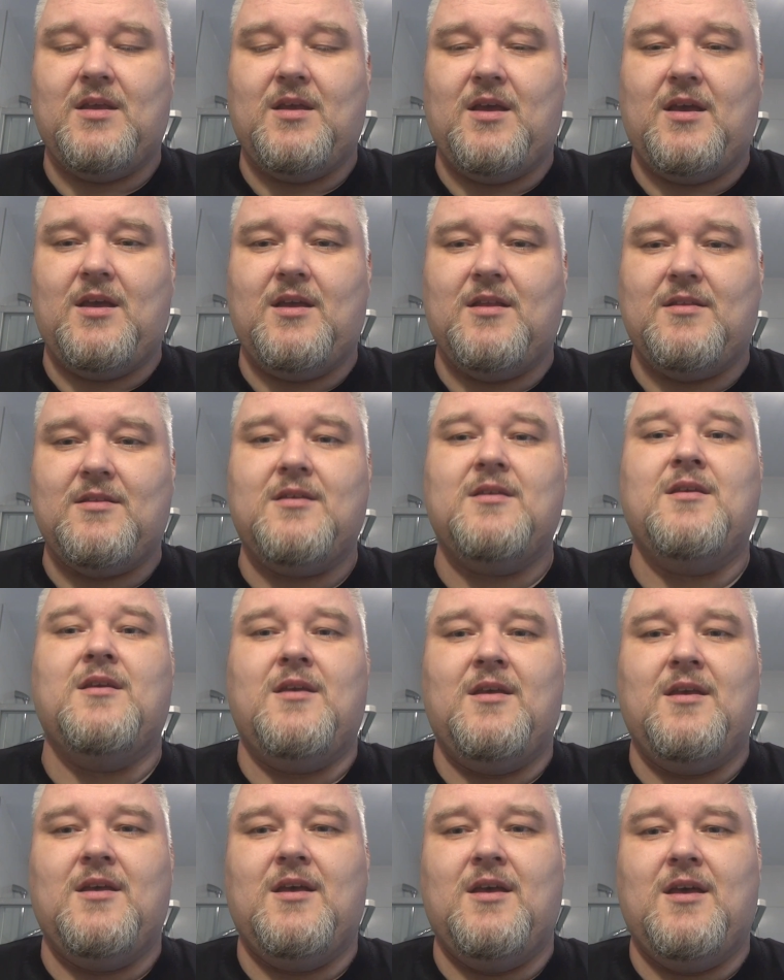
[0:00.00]
And
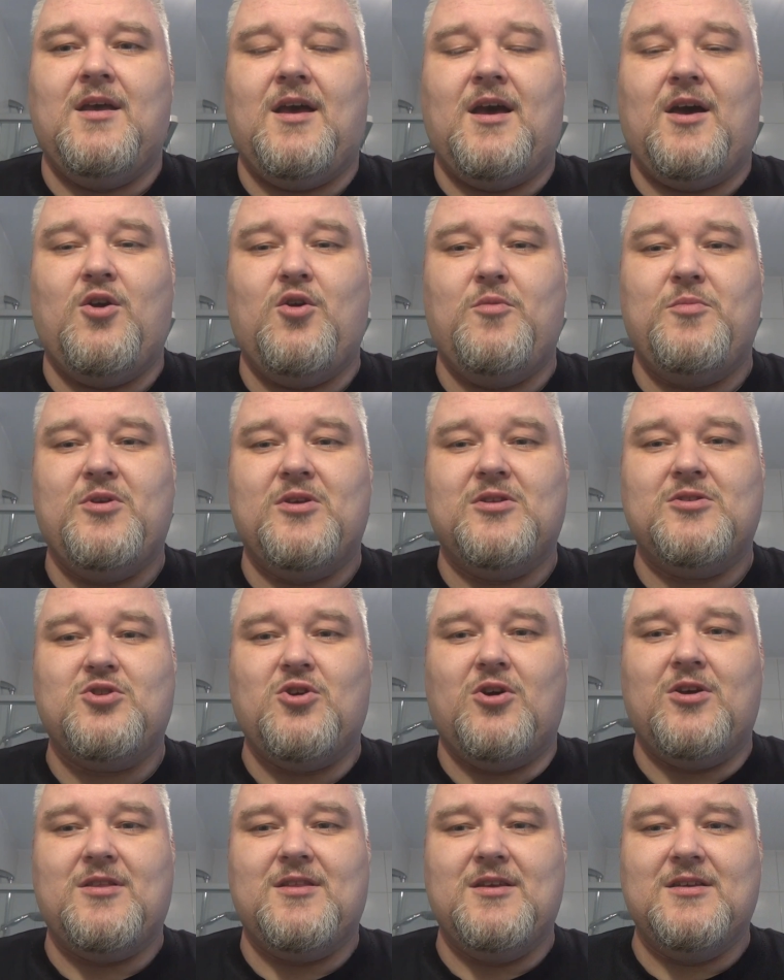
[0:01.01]
I hope you
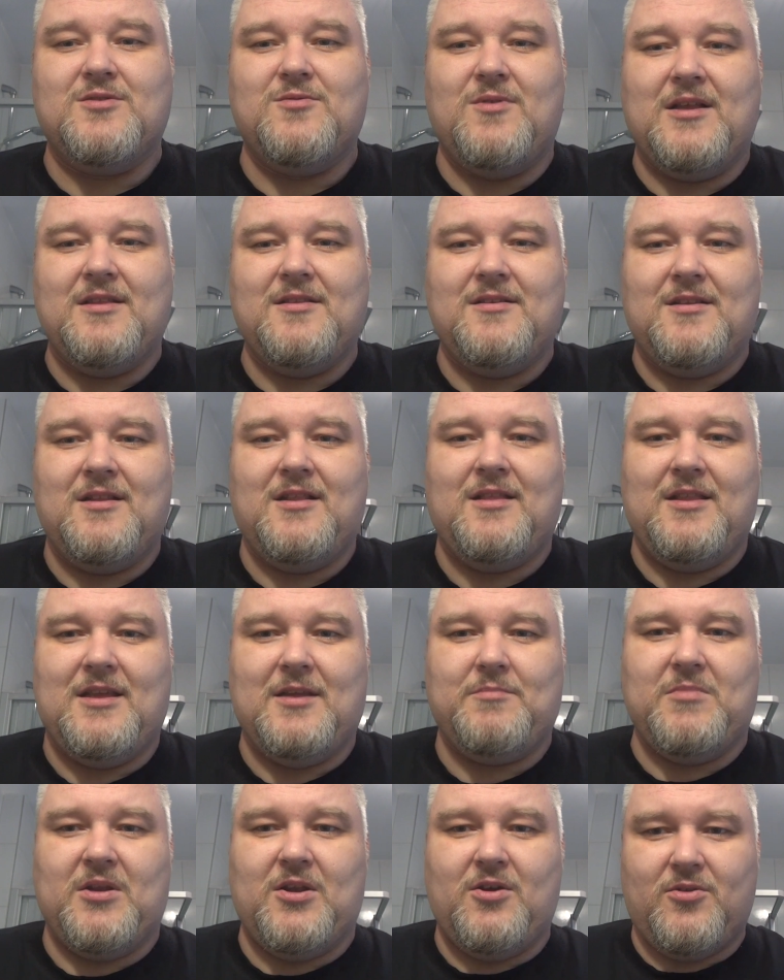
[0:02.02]
enjoyed this one.
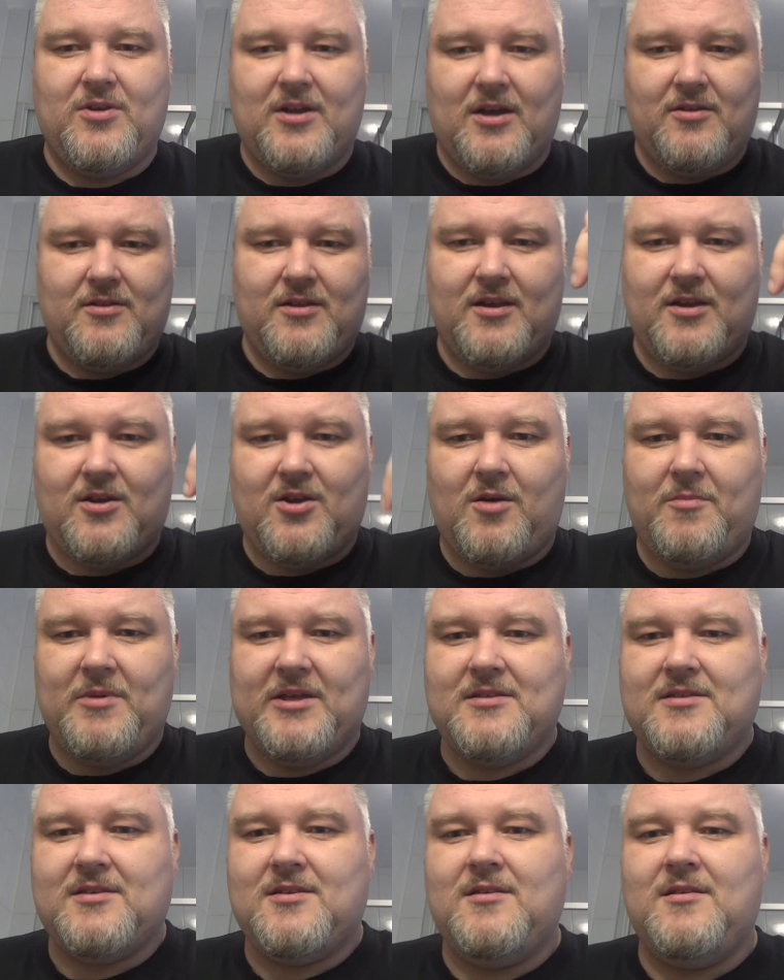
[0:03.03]
Let me know down in the
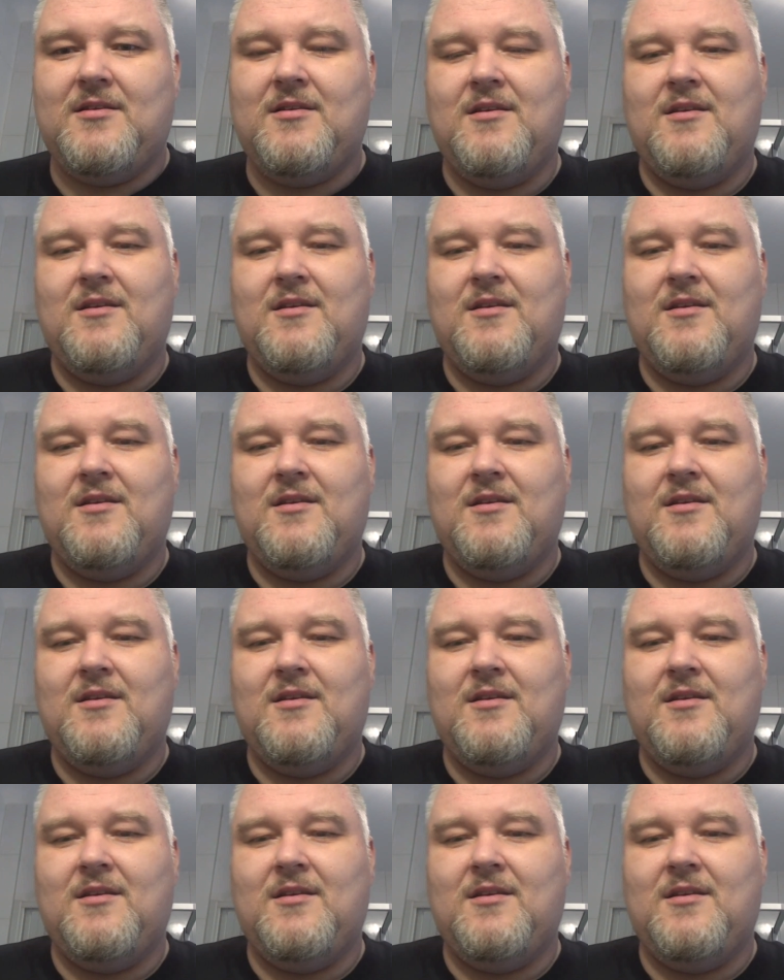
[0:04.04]
comments.